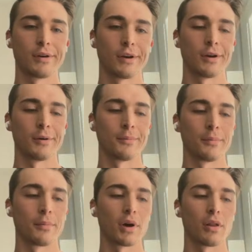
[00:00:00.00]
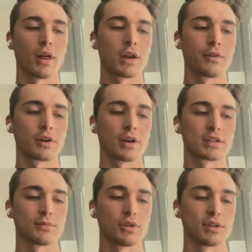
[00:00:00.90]
But a lot of our
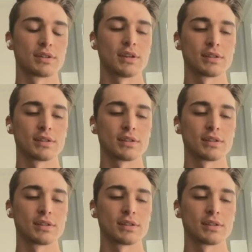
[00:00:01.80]
customers,